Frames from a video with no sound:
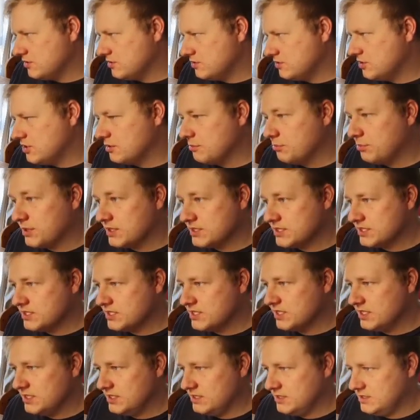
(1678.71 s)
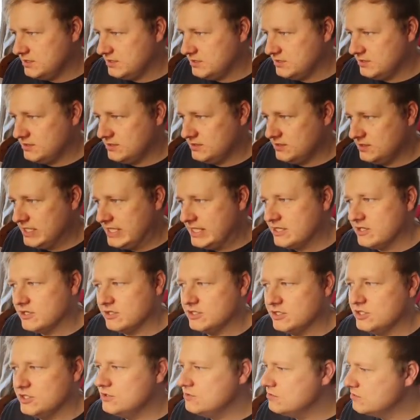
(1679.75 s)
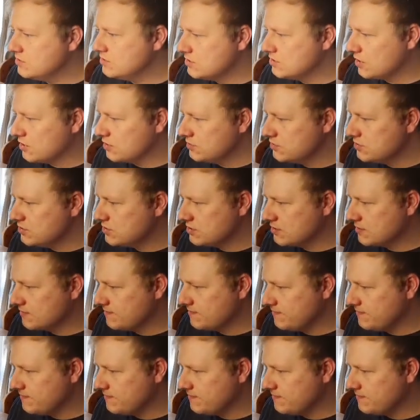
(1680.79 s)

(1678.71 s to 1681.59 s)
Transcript: compositing, click on use nodes,